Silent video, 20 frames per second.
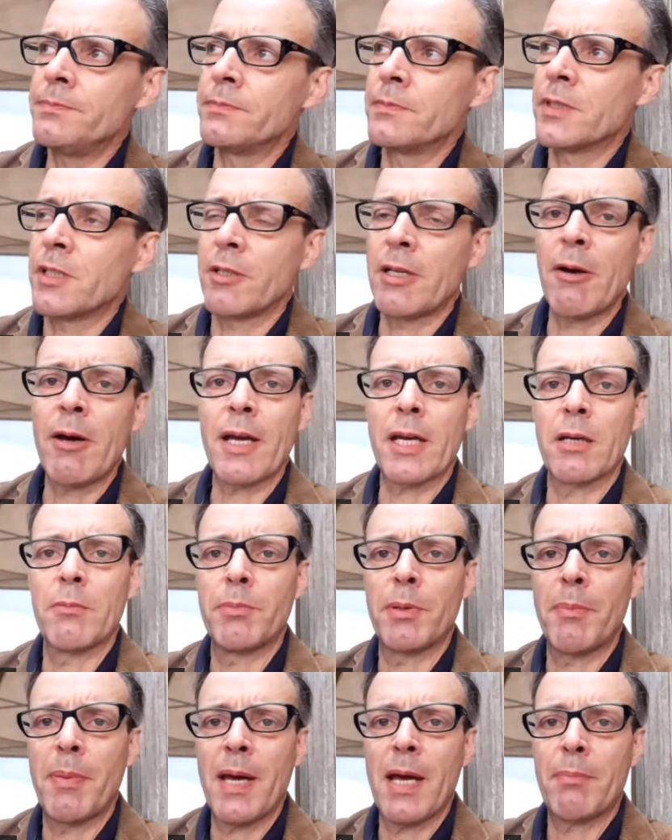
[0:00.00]
So now I can
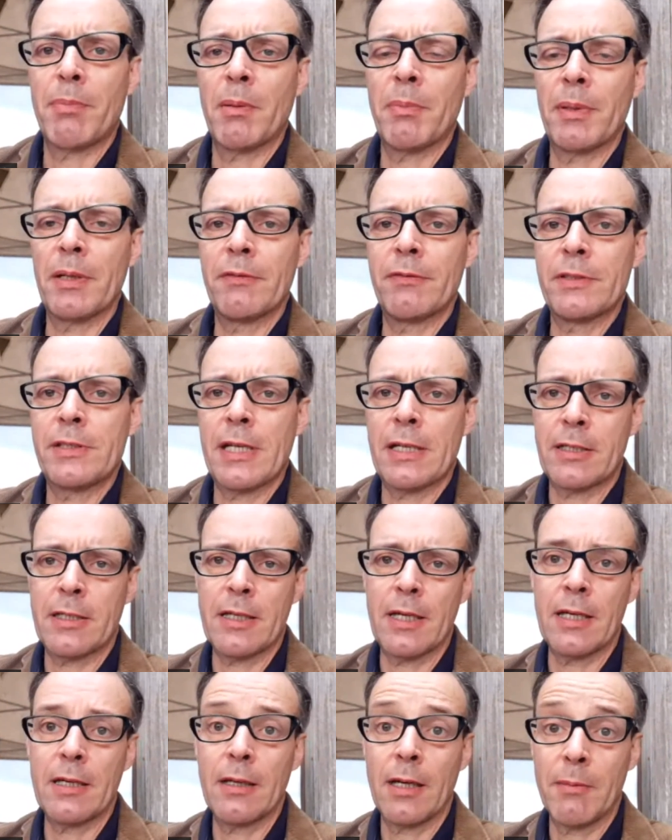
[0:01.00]
prepare properly for
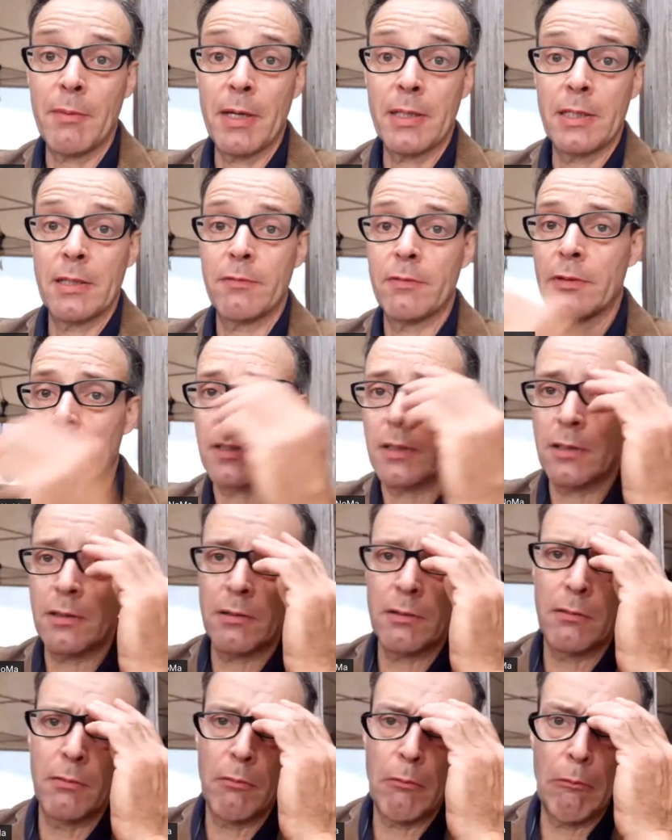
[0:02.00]
Saturday. I might even
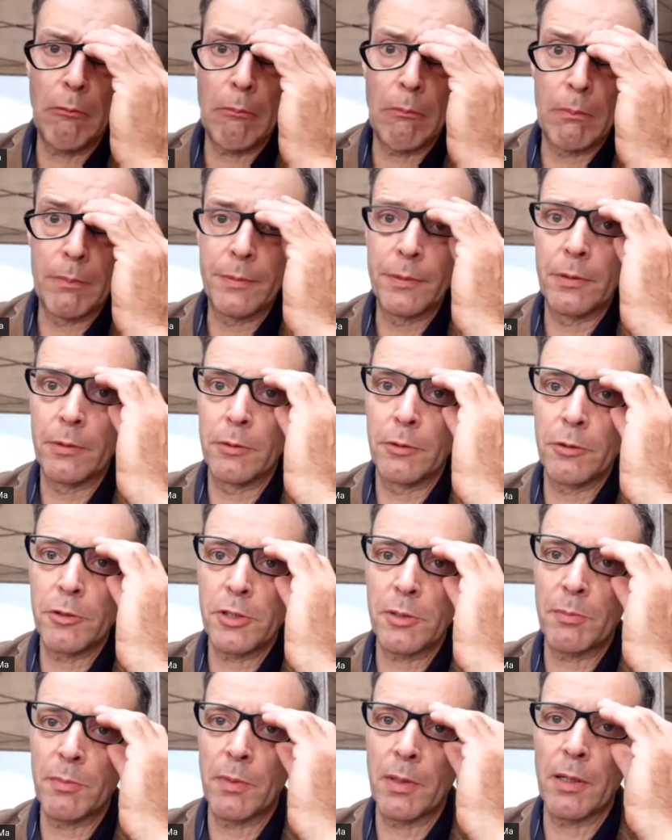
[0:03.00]
do
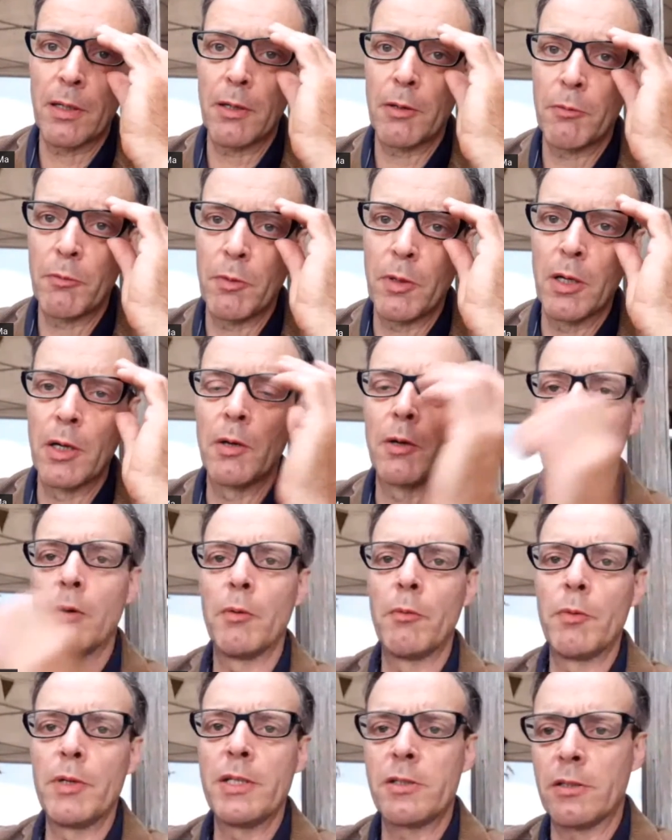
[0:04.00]
some
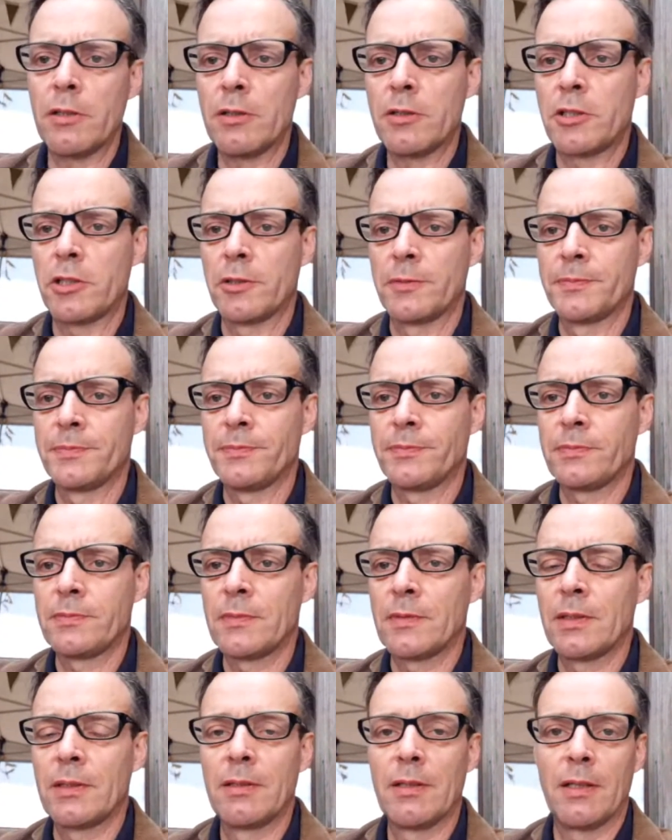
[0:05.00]
research,
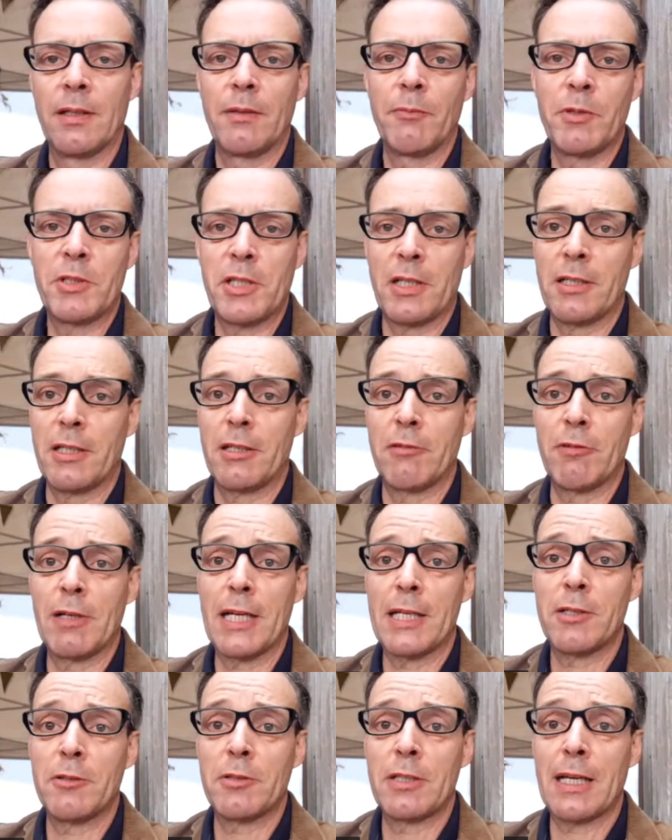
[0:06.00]
which I didn't really
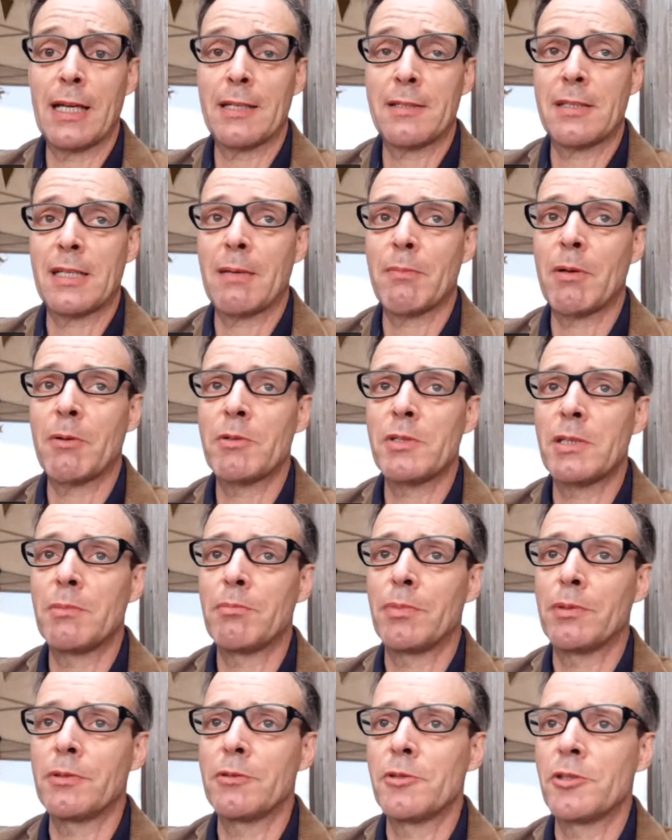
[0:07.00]
do the last time I was in
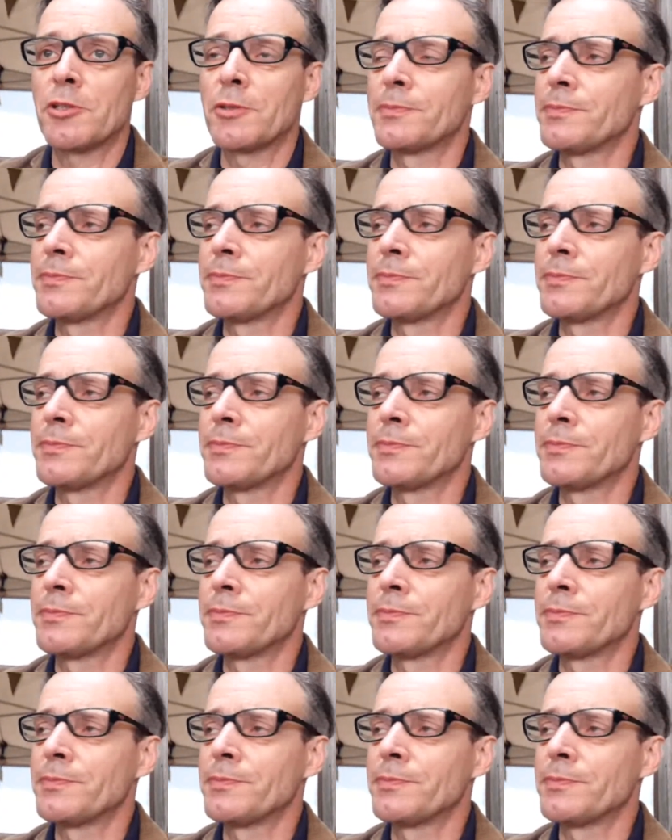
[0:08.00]
Bruges.